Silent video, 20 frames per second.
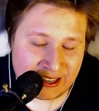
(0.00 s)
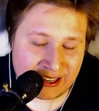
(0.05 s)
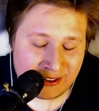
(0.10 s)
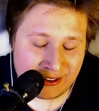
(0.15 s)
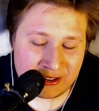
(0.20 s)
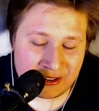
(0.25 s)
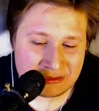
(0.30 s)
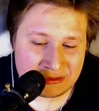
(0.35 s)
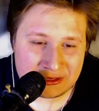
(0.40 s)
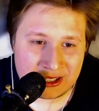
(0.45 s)
I don't
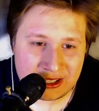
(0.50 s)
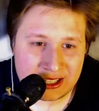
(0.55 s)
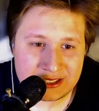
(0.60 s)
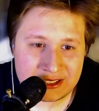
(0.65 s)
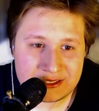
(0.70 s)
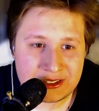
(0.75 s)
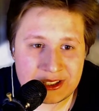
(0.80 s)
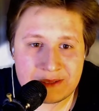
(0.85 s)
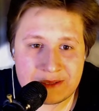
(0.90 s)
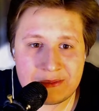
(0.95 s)
know how
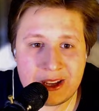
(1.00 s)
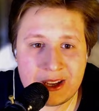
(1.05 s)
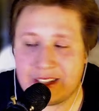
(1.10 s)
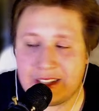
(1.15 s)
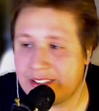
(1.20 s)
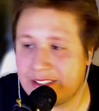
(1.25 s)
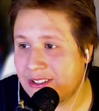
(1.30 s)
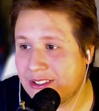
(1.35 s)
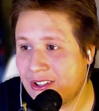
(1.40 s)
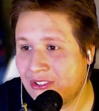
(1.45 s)
to explain
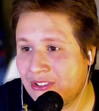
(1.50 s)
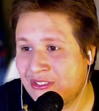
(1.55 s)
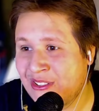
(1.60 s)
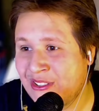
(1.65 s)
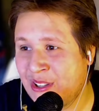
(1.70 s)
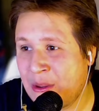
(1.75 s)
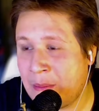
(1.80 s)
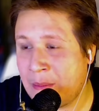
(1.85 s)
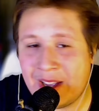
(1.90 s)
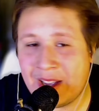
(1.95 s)
it. So,
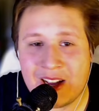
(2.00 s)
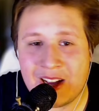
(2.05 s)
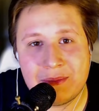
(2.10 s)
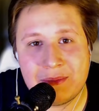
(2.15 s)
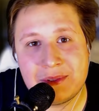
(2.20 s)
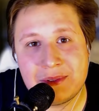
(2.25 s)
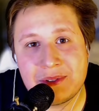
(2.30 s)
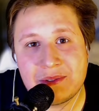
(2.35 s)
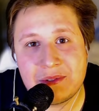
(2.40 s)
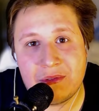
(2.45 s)
big
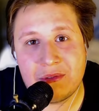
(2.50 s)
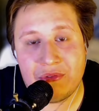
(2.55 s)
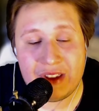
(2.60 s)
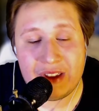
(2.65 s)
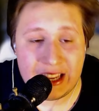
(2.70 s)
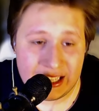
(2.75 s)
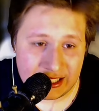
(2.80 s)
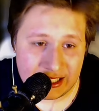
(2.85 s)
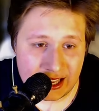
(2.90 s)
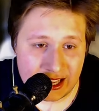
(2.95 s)
ups to
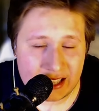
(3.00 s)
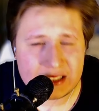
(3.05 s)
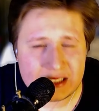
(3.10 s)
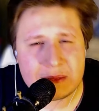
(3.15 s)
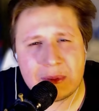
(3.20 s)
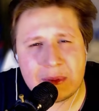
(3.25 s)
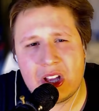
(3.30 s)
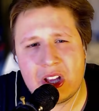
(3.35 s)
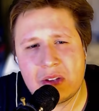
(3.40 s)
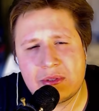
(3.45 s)
Wink and
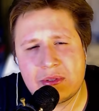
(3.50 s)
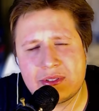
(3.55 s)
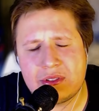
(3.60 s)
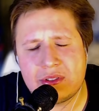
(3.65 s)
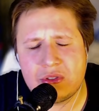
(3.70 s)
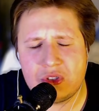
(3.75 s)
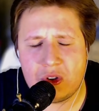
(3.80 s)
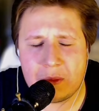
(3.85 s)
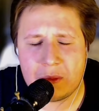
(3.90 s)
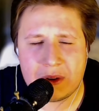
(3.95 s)
big ups to
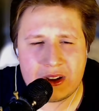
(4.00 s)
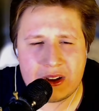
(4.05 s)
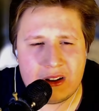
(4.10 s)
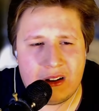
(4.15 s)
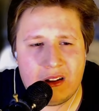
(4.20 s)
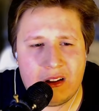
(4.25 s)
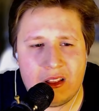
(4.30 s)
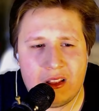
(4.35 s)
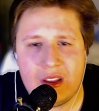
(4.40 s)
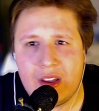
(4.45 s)

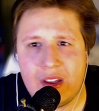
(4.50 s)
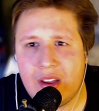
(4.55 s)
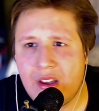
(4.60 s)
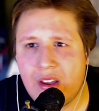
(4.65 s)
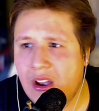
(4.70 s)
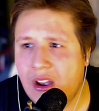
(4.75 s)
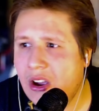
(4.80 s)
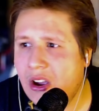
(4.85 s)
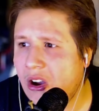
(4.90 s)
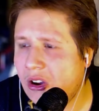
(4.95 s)
Dropical.
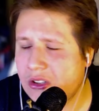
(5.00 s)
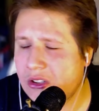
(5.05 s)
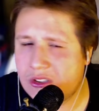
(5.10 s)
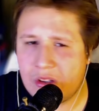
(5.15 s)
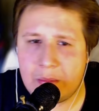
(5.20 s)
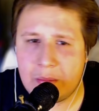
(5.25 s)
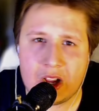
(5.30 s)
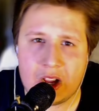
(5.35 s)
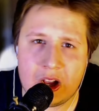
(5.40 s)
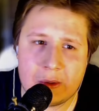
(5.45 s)
Also,
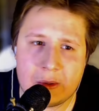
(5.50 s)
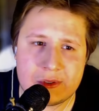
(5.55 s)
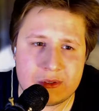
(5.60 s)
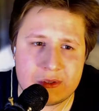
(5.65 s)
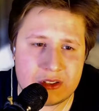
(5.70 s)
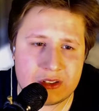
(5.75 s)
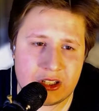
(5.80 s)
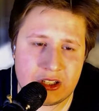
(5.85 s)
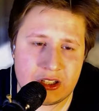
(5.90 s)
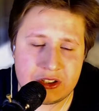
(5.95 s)
big ups to
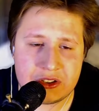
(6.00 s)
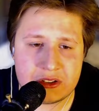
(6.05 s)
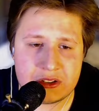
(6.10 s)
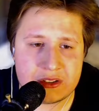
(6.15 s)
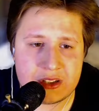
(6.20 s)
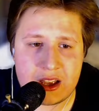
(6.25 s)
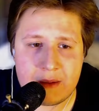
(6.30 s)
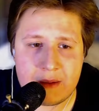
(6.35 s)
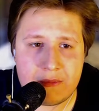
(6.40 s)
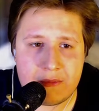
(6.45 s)

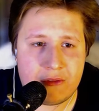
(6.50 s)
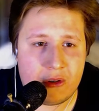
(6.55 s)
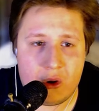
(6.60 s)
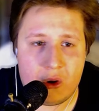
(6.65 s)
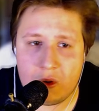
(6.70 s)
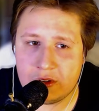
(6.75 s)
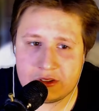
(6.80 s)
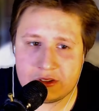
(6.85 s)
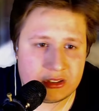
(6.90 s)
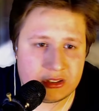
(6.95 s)
Sxin&Chezame for
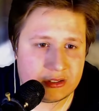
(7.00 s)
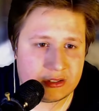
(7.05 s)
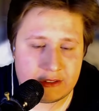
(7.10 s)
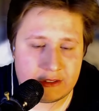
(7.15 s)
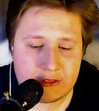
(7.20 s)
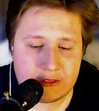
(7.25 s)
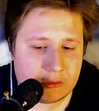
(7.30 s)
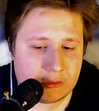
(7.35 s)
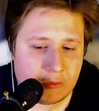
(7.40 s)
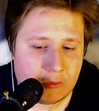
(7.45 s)
hosting this
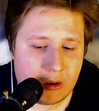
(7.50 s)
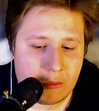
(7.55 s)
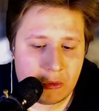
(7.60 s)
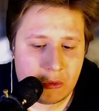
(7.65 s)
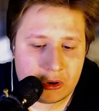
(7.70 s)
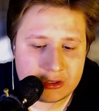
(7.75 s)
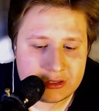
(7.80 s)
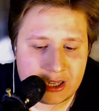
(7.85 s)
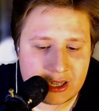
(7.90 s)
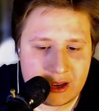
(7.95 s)
event one
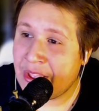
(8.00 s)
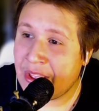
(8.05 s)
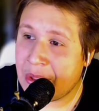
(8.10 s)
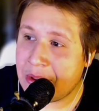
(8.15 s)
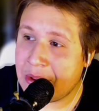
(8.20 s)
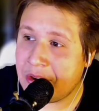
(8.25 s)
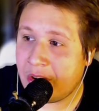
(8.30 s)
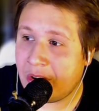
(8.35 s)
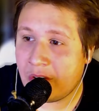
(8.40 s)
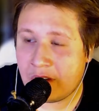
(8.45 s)
more time.
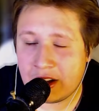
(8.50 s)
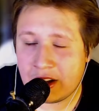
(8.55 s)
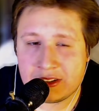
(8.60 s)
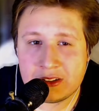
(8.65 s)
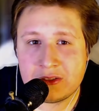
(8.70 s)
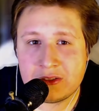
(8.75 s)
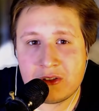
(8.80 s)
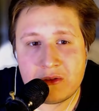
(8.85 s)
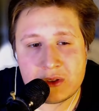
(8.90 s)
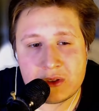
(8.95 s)
You know,
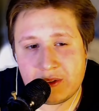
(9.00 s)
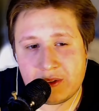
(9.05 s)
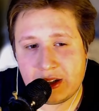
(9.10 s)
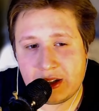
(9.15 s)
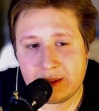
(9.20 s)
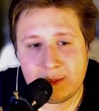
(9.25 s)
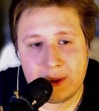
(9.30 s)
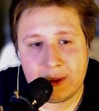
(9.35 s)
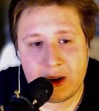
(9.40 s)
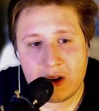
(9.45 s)
credit goes where
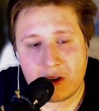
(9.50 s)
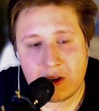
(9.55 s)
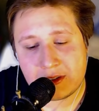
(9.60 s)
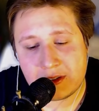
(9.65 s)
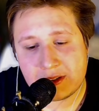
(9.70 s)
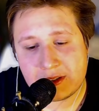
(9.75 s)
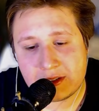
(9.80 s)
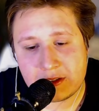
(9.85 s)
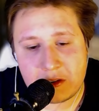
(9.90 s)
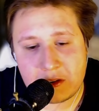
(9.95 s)
it belongs.
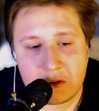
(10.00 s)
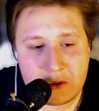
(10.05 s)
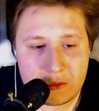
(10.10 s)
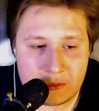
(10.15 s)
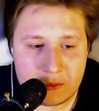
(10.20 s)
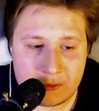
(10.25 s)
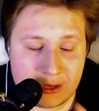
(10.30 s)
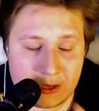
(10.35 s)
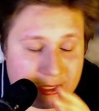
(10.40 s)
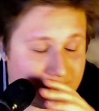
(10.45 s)
So,
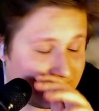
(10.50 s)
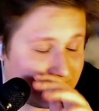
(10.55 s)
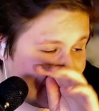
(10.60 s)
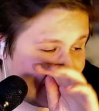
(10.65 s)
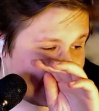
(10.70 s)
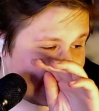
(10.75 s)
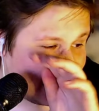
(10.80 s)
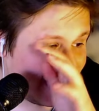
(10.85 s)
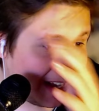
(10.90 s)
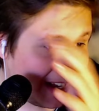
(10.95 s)
it's
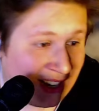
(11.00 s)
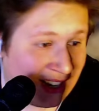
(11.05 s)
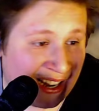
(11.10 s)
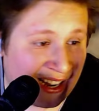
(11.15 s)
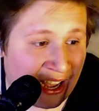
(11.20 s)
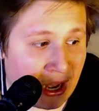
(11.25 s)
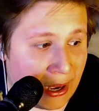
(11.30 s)
insane.